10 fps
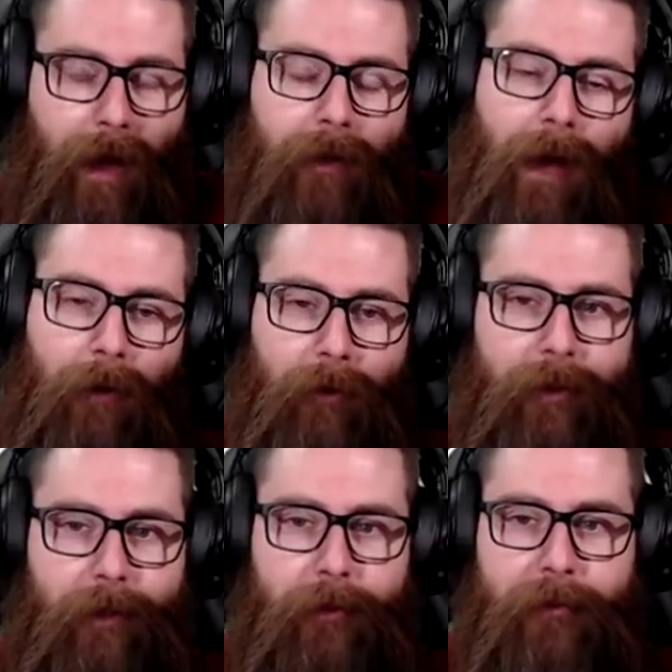I really
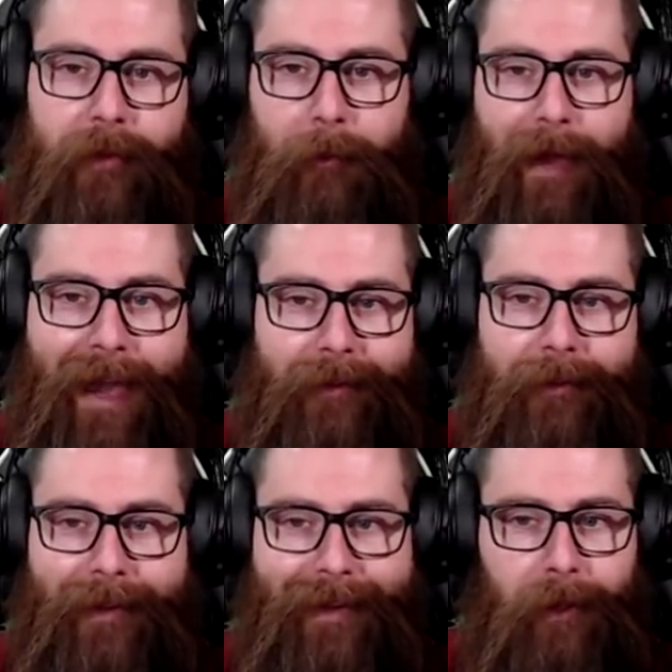don't see them adding
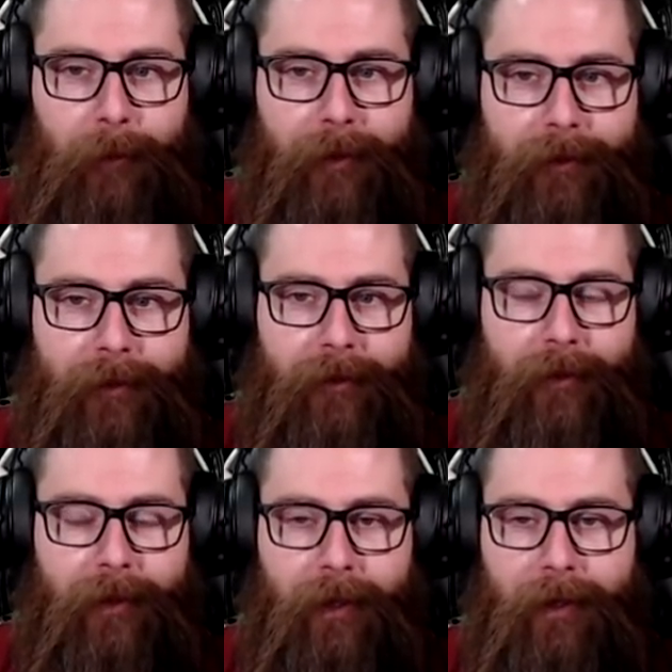an element to their
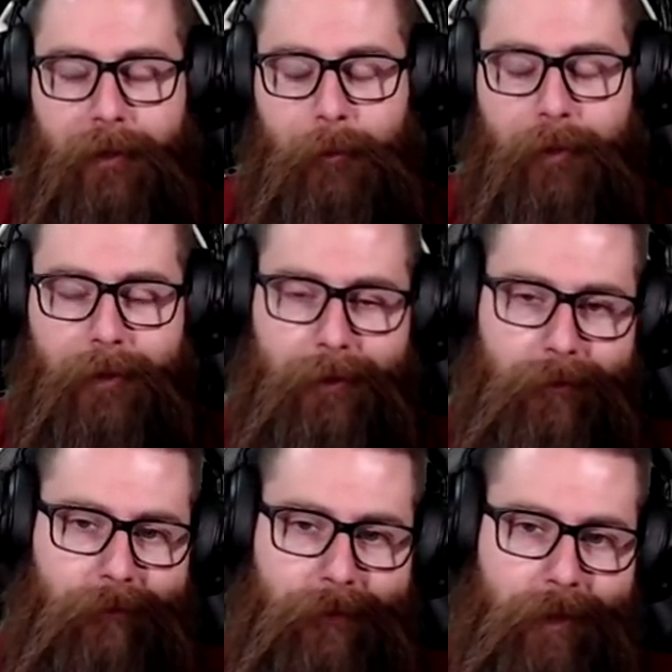kit, but
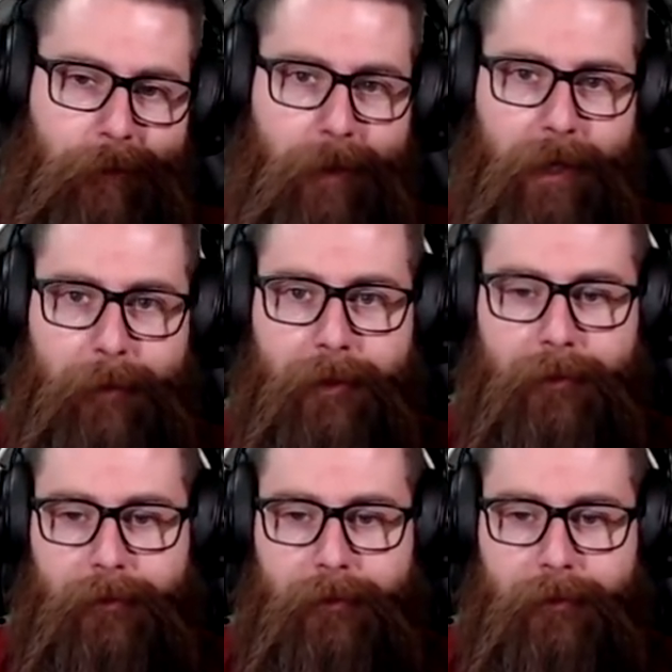you know, maybe